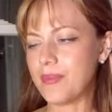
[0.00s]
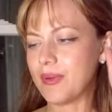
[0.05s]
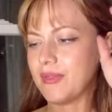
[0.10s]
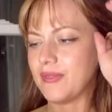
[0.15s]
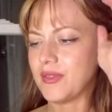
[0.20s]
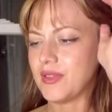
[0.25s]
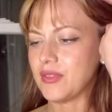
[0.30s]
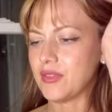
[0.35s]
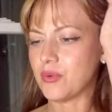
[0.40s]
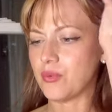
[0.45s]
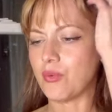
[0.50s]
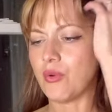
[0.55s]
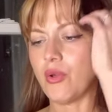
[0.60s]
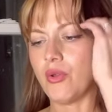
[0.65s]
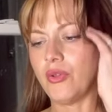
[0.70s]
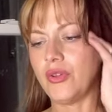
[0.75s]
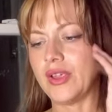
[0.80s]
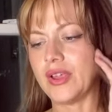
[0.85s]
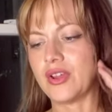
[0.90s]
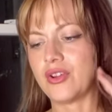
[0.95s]
I think the
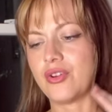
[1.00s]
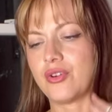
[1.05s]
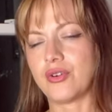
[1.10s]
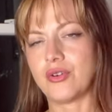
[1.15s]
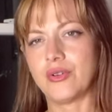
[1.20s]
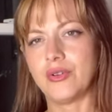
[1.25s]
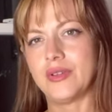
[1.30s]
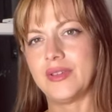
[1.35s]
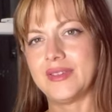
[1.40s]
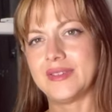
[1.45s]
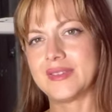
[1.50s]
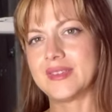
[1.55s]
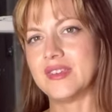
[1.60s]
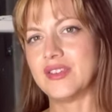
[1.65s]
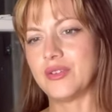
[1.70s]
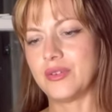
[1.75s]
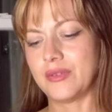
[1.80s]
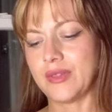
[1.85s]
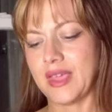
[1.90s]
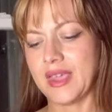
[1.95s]
rolled and curled is
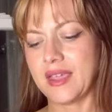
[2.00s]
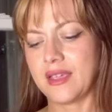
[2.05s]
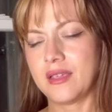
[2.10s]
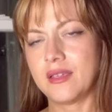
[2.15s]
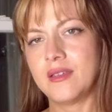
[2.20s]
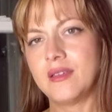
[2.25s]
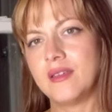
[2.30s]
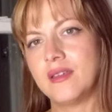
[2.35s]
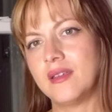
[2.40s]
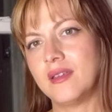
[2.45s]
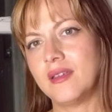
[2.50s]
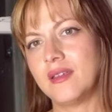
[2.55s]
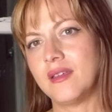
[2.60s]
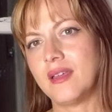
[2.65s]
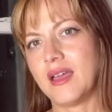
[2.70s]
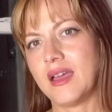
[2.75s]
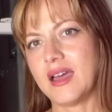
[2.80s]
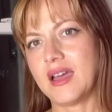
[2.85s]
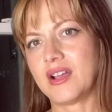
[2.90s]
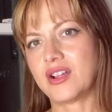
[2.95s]
no like
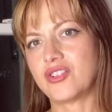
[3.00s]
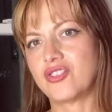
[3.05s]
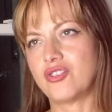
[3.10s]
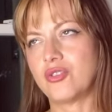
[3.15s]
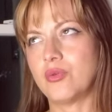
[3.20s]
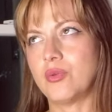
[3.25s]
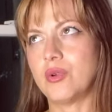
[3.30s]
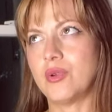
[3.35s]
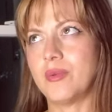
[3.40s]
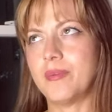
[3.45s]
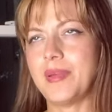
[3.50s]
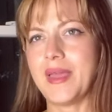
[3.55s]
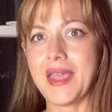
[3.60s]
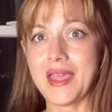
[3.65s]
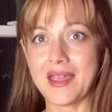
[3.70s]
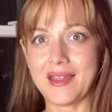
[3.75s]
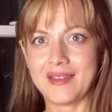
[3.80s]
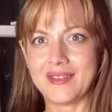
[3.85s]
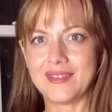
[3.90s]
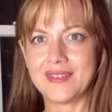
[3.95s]
actual
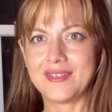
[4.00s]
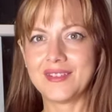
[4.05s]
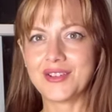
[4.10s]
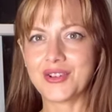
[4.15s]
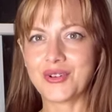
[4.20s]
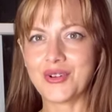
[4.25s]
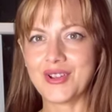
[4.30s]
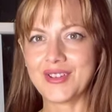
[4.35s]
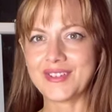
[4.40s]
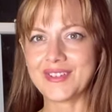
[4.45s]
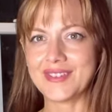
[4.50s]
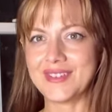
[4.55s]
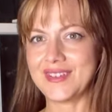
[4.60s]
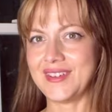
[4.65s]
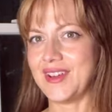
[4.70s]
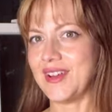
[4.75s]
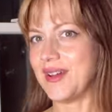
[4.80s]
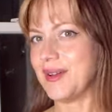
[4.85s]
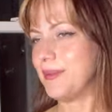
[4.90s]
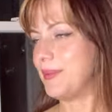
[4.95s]
band across the
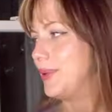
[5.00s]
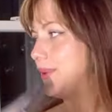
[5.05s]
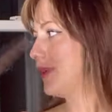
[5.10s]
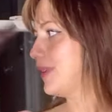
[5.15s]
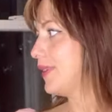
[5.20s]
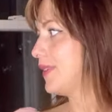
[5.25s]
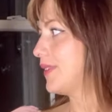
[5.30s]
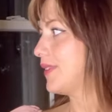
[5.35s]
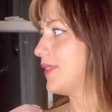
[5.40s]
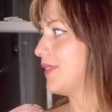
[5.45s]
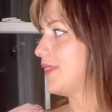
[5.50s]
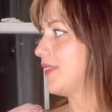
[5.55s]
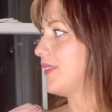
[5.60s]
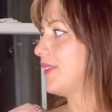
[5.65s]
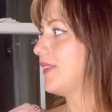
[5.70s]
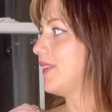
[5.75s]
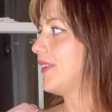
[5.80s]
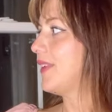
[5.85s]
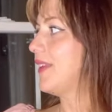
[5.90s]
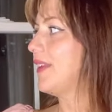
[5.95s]
top.
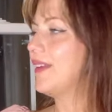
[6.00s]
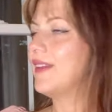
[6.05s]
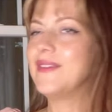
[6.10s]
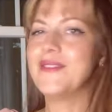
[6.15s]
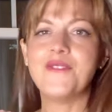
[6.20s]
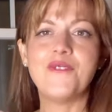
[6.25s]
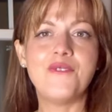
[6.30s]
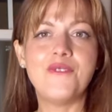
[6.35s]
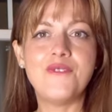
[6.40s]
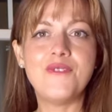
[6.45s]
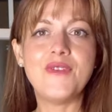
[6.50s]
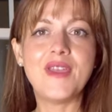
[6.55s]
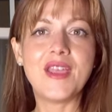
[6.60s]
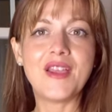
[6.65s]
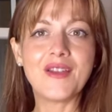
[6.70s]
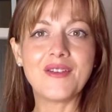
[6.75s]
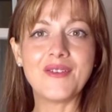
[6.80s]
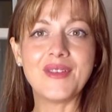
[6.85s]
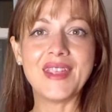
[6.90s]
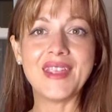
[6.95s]
So,
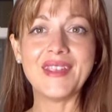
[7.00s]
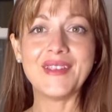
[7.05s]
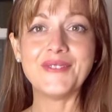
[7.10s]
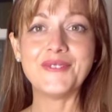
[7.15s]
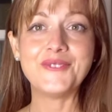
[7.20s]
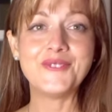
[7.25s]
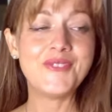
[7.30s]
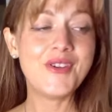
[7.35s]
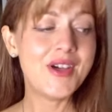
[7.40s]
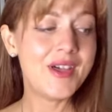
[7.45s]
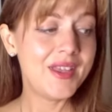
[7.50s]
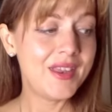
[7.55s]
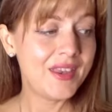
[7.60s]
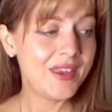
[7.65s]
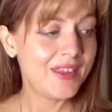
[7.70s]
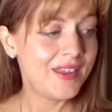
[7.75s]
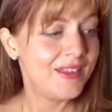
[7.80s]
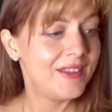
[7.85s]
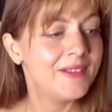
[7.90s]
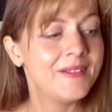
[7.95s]
very
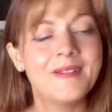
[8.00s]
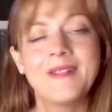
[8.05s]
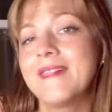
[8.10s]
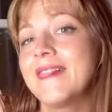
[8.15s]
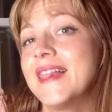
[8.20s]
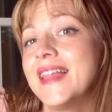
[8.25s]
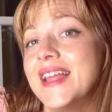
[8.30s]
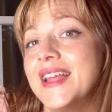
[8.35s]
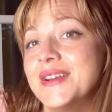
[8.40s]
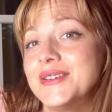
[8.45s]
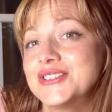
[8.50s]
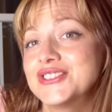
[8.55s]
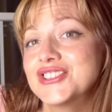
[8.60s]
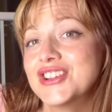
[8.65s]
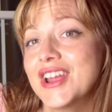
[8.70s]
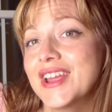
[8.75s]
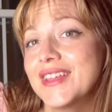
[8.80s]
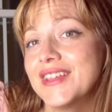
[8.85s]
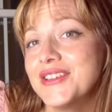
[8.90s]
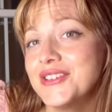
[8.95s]
fun.
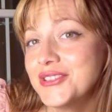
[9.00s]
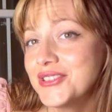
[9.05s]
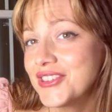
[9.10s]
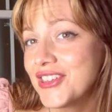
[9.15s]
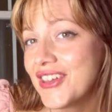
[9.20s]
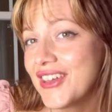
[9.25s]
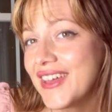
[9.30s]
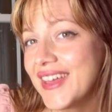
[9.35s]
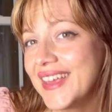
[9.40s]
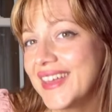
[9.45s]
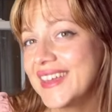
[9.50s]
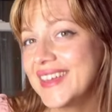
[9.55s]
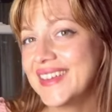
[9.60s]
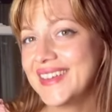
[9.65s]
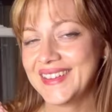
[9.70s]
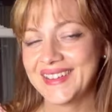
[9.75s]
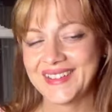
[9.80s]
Try those on.